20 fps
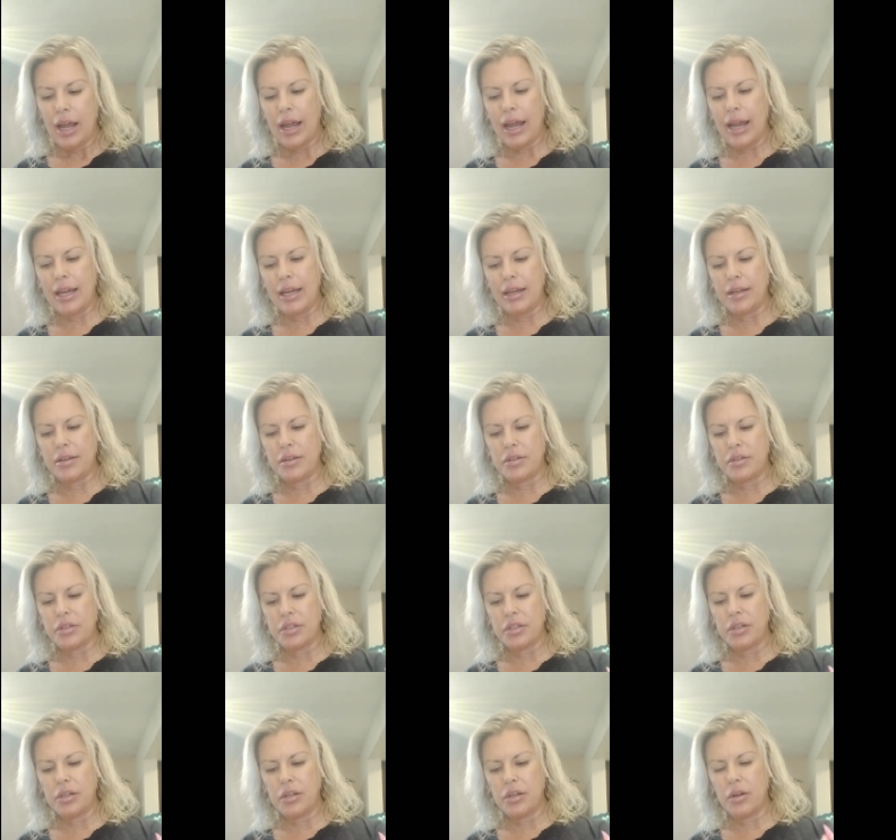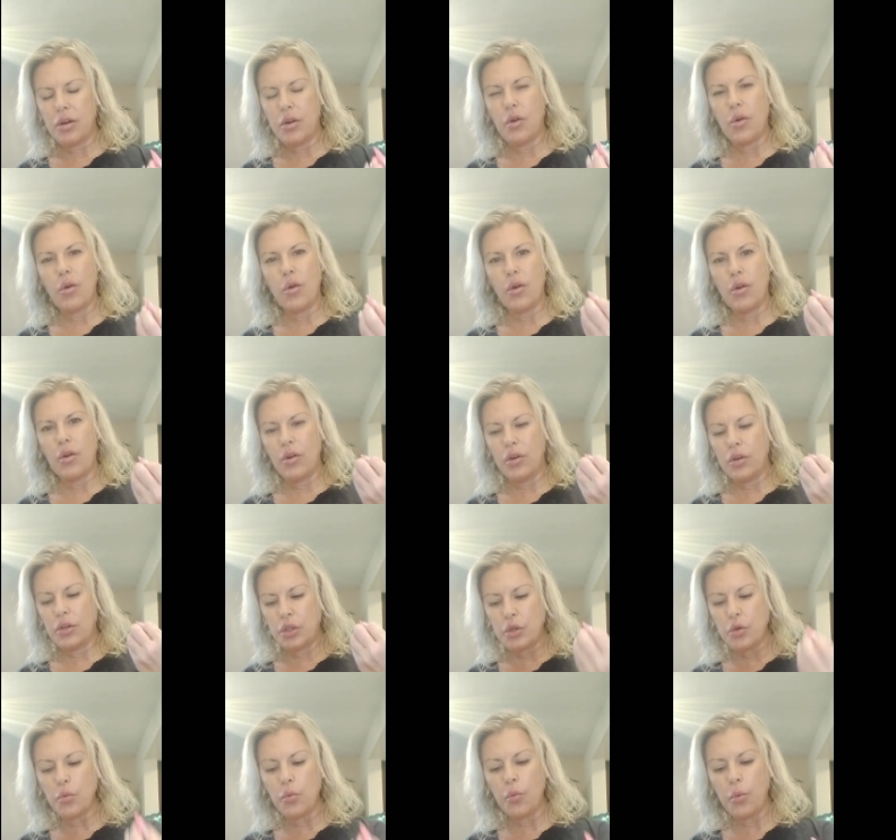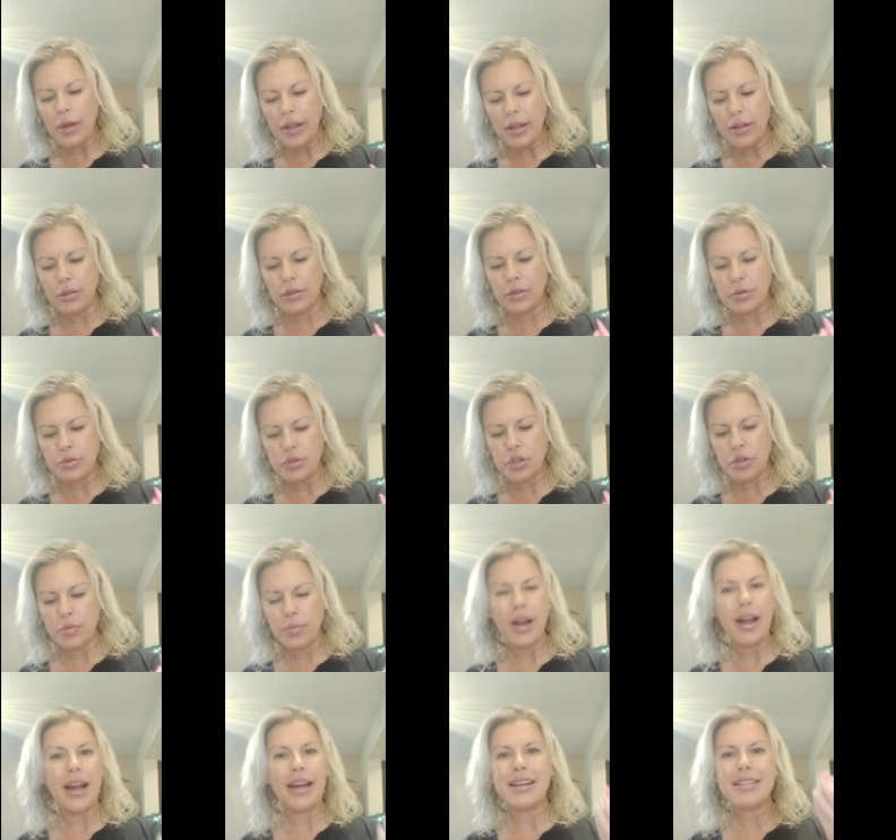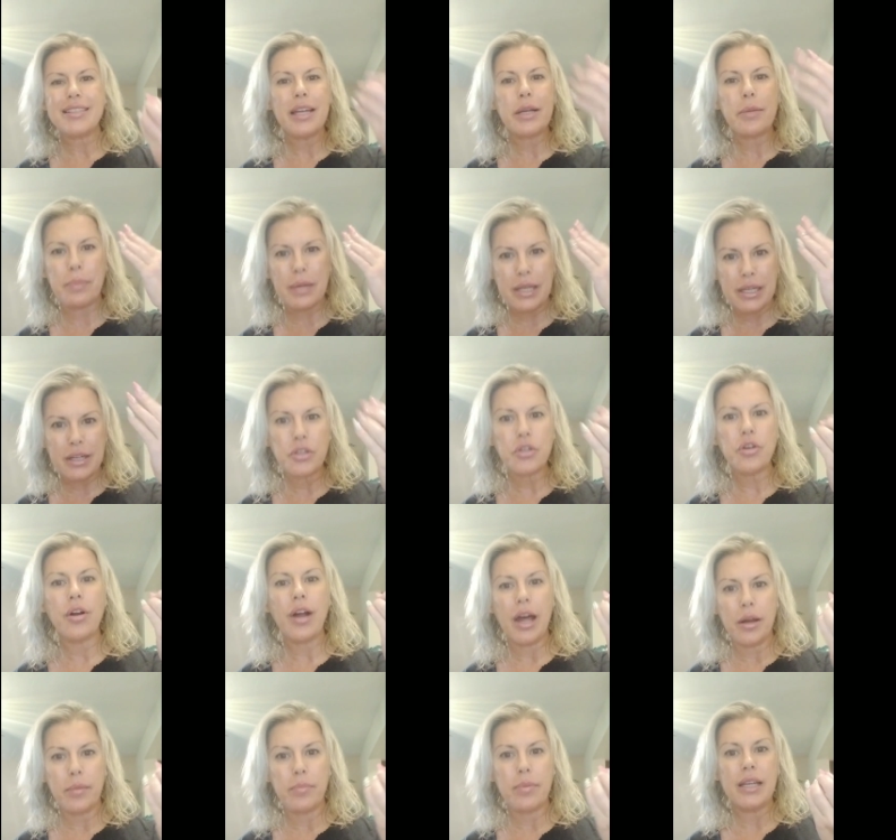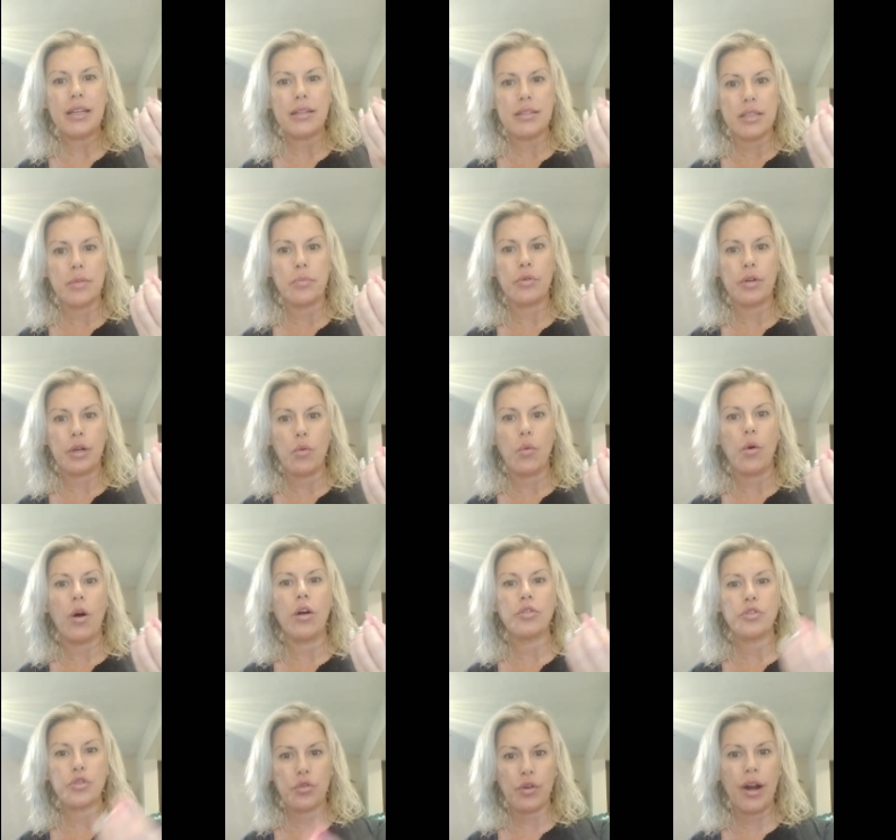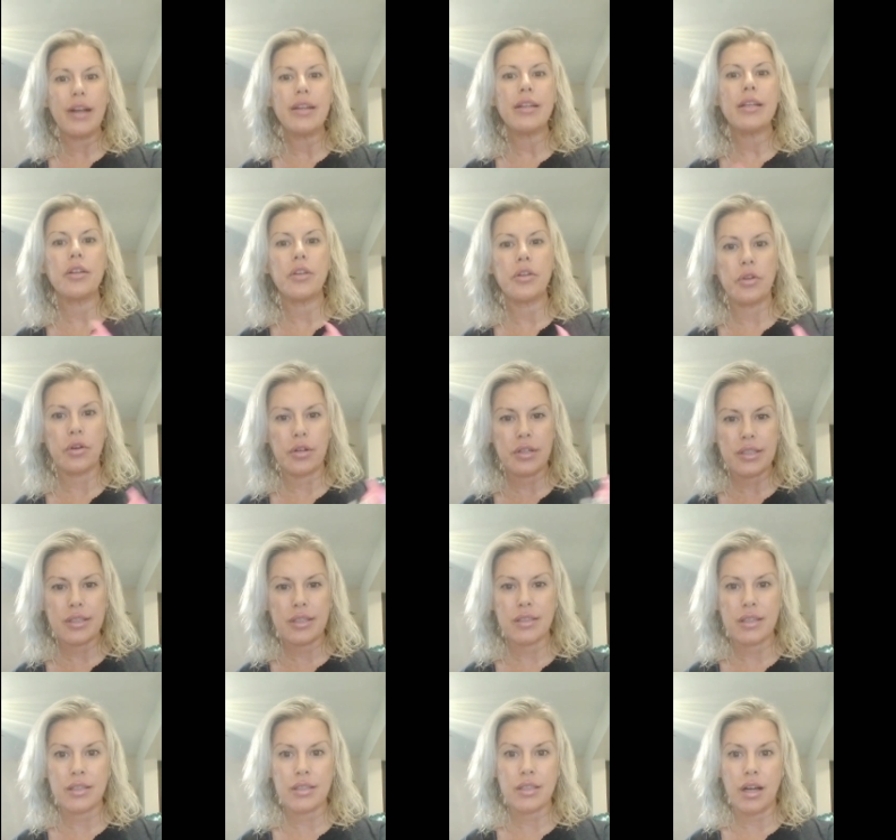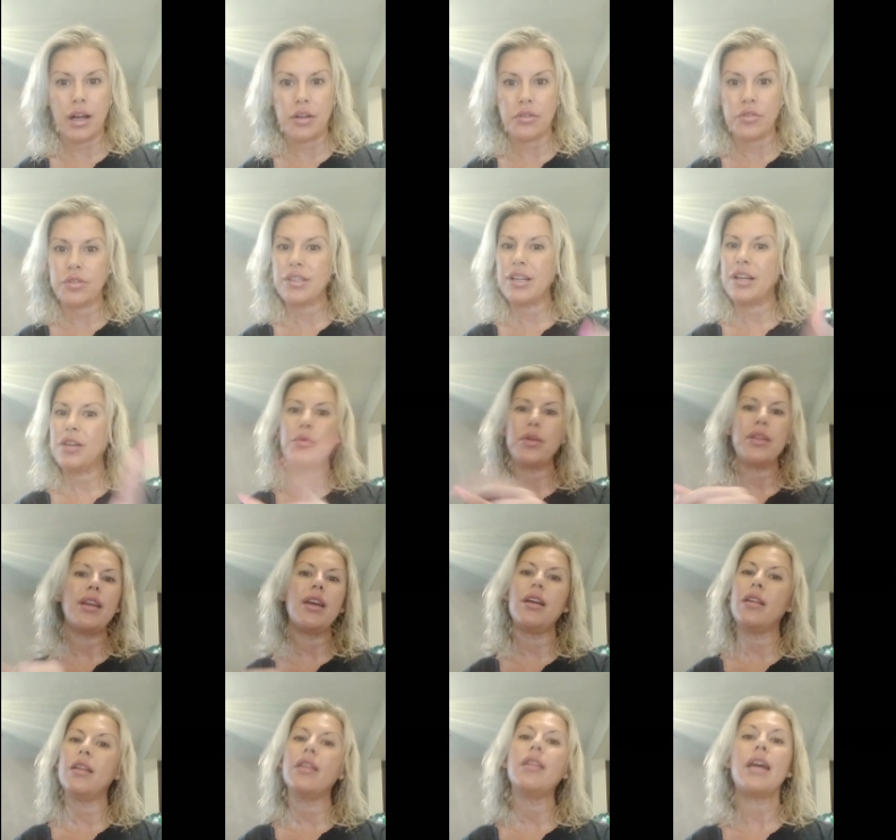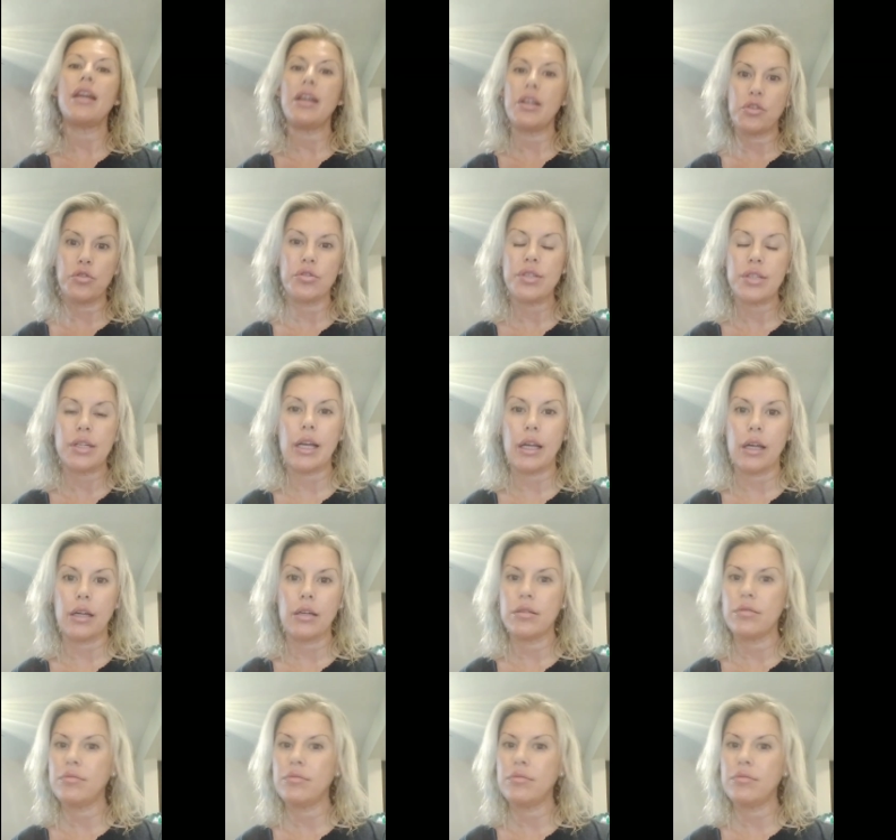And you will lose your mind. It's like beating your head up against a brick wall, trying to get a narcissist to understand when they understand.